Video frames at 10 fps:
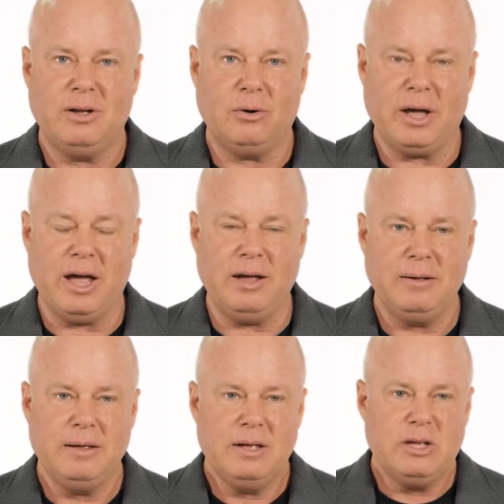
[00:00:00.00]

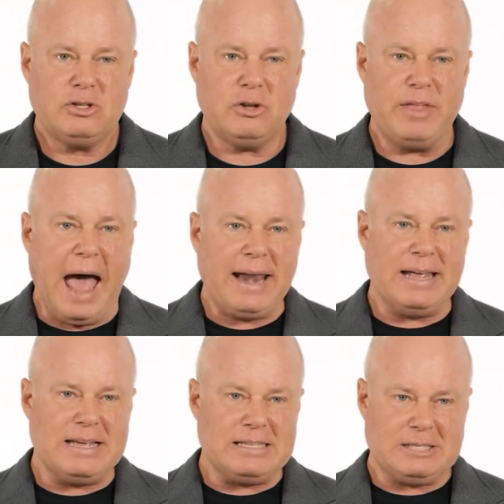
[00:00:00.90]
Okay? So that
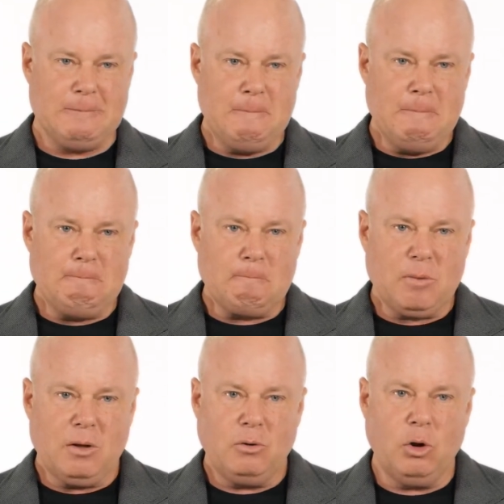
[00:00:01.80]
is,
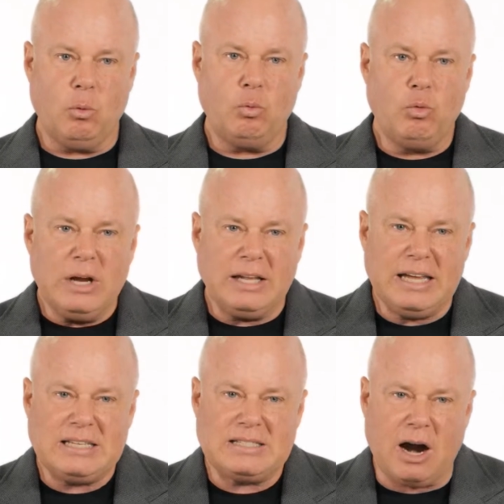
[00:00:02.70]
you're
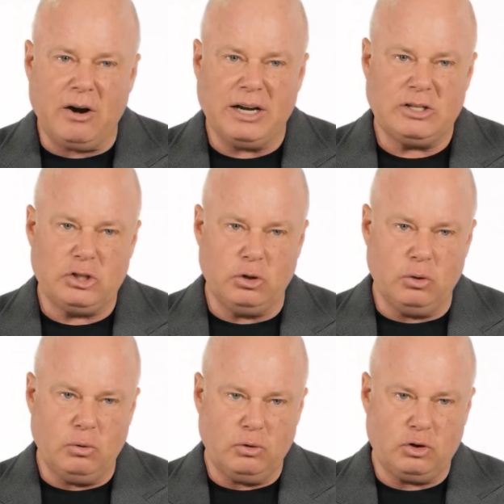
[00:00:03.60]
really starting
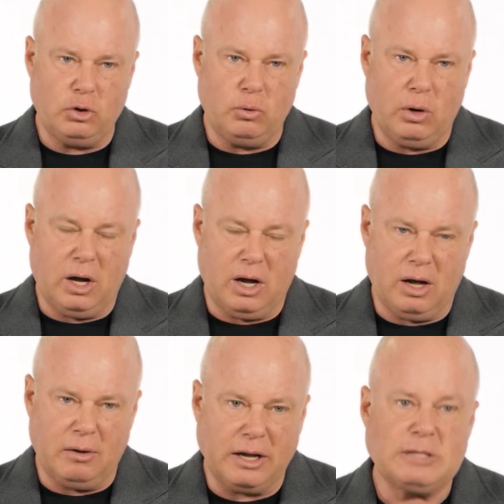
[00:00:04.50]

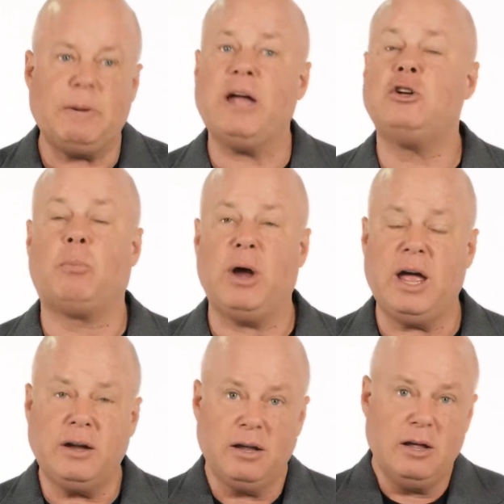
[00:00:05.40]
to expand your
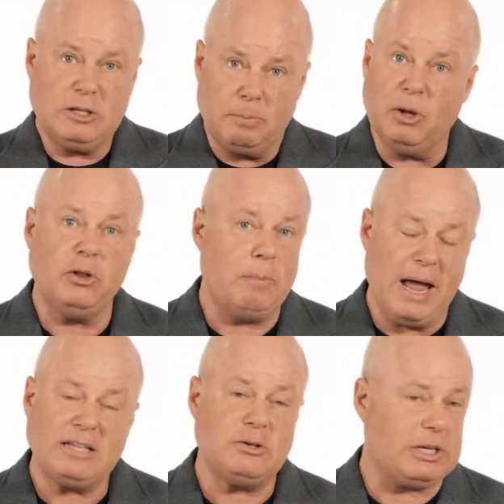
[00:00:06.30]
brand, to build the
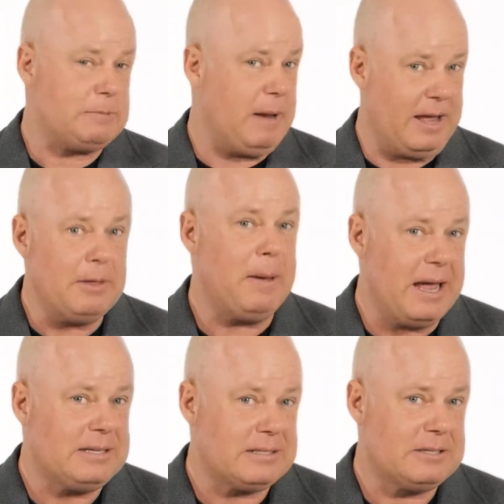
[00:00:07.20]
base, to expand the
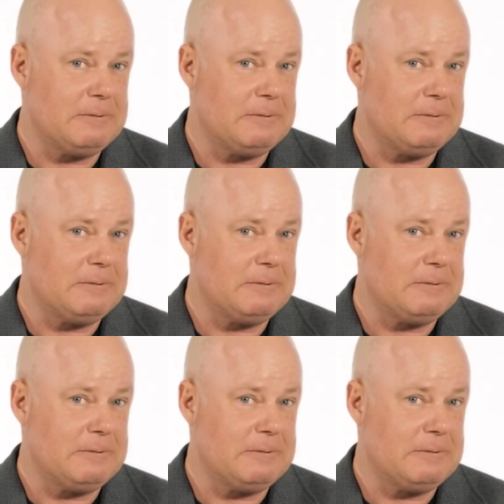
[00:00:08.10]
base.